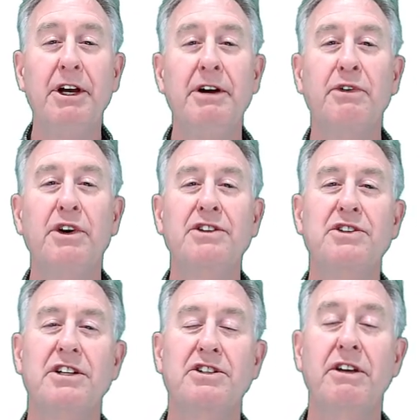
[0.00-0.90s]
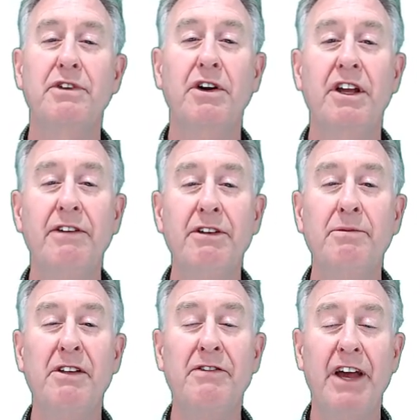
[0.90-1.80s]
For instance, if you're
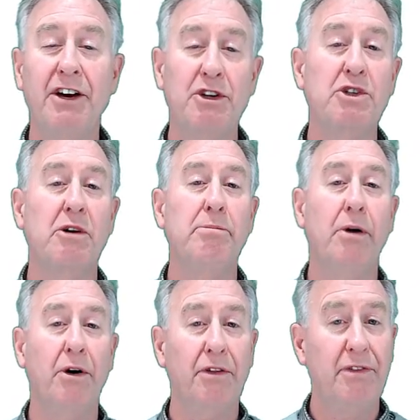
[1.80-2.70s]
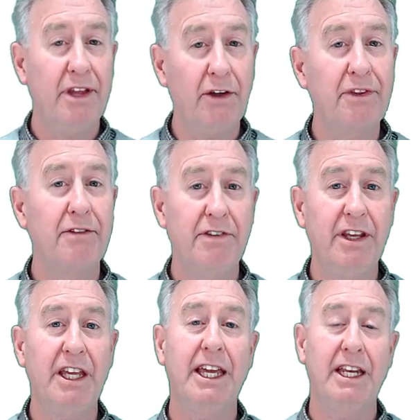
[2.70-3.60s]
given the values of both delta
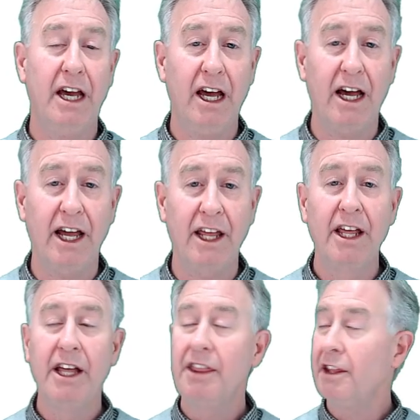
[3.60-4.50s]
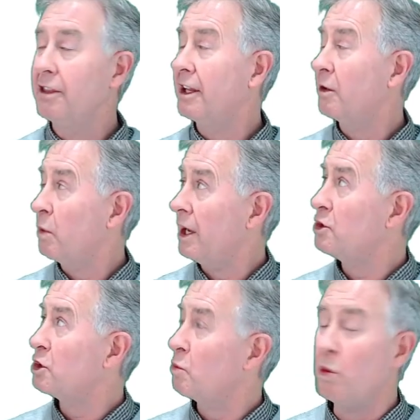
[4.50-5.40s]
V and I, then the
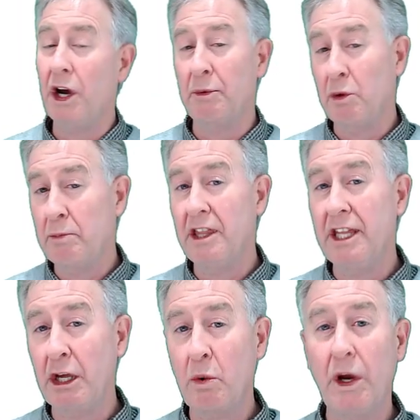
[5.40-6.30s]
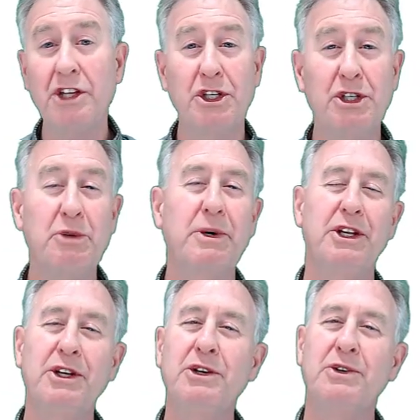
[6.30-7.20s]
equation 1 would be the equation you'd want
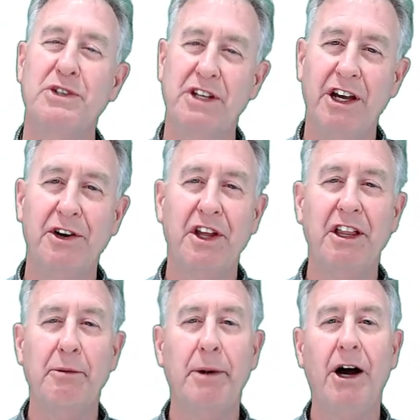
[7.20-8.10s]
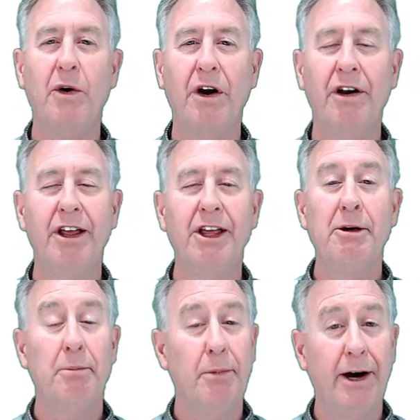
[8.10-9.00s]
to use to calculate power.
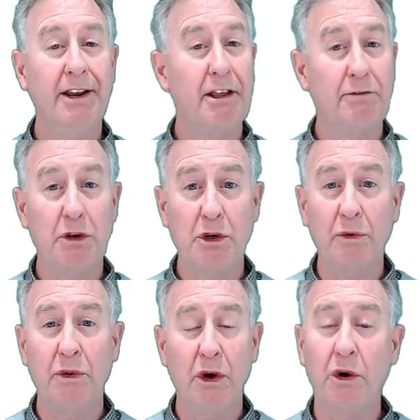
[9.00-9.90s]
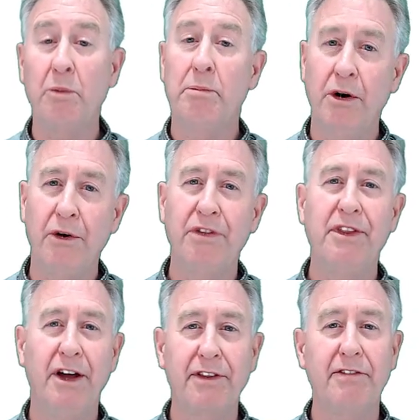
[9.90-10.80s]
But if you don't know both
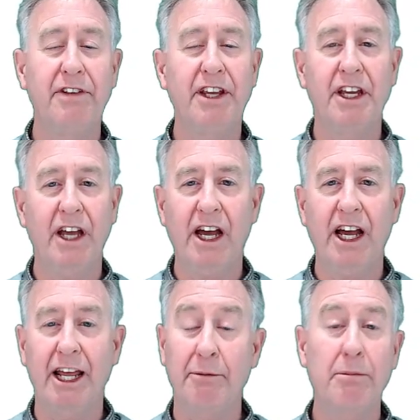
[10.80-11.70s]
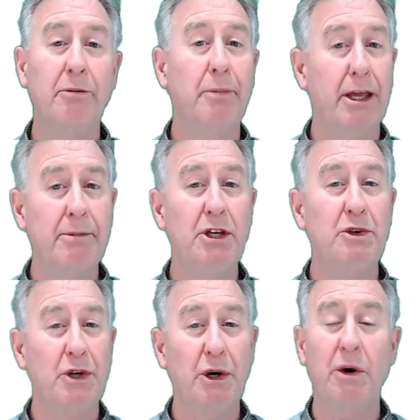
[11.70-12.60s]
delta V and I, but maybe you
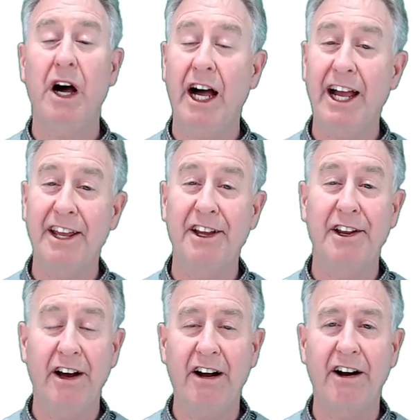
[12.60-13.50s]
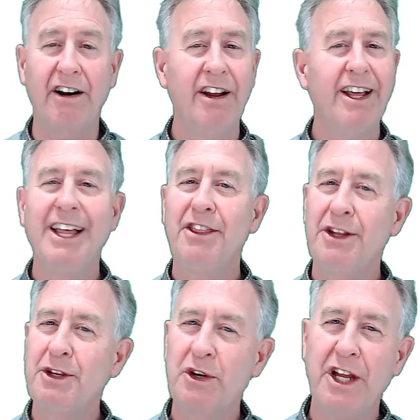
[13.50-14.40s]
know I and R,
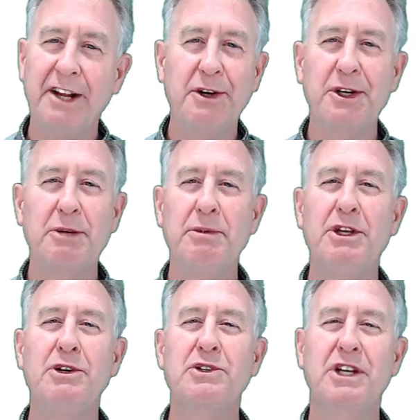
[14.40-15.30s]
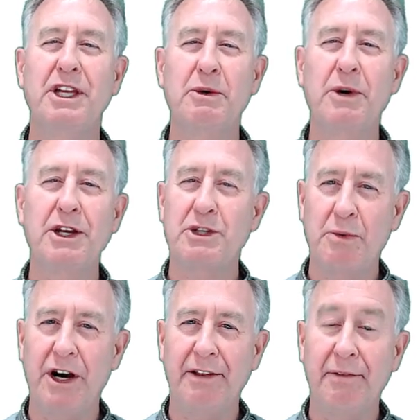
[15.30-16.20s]
then you're not going to be using equation
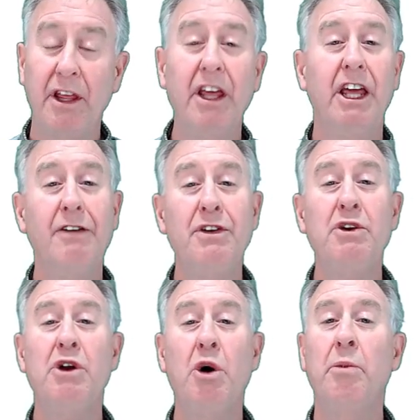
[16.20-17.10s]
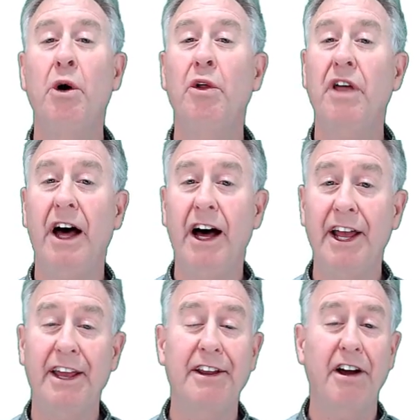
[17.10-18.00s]
1. If you know both
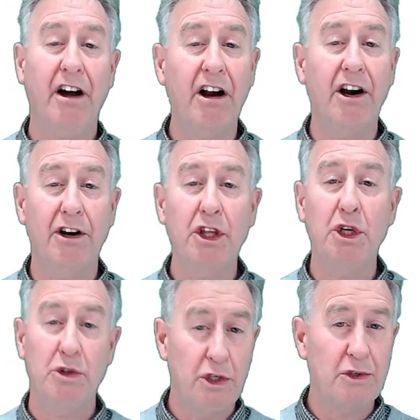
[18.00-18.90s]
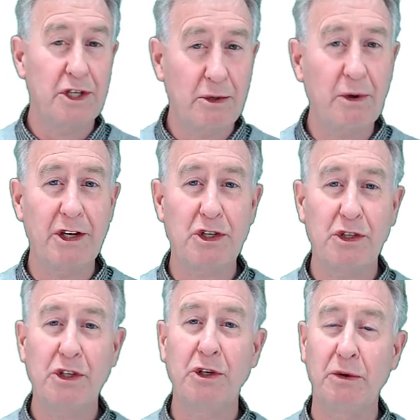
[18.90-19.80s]
I and R, you'd use
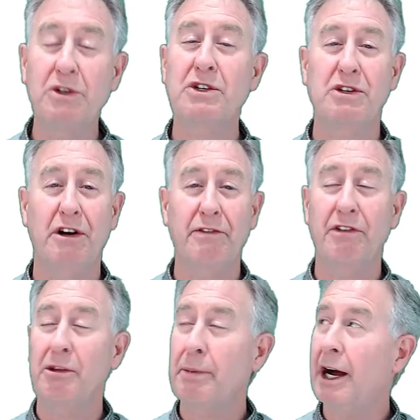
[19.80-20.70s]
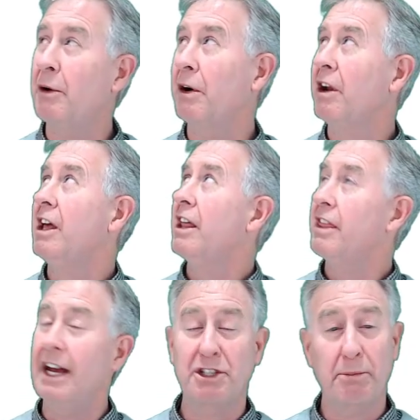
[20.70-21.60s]
equation 2 to solve for the power.
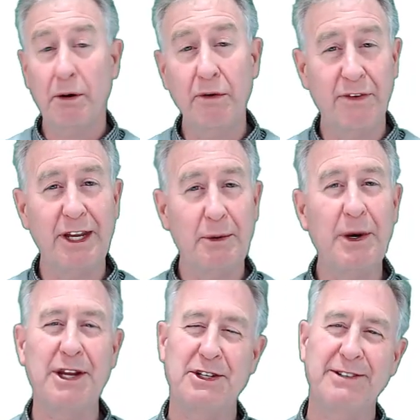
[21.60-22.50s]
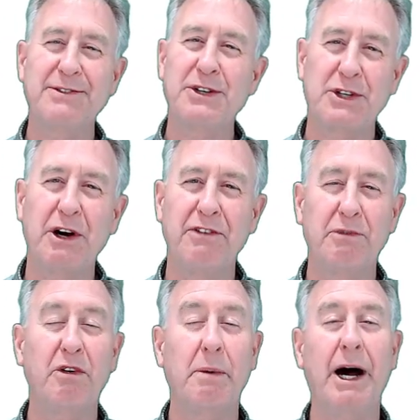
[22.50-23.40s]
That's a perfect equation for solving
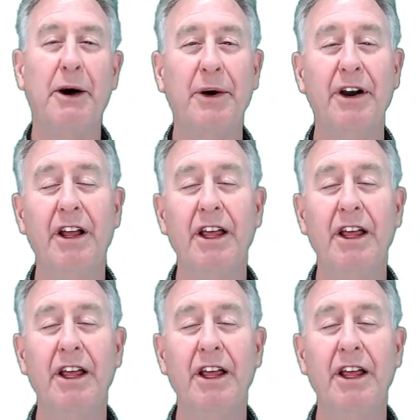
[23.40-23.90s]
for power.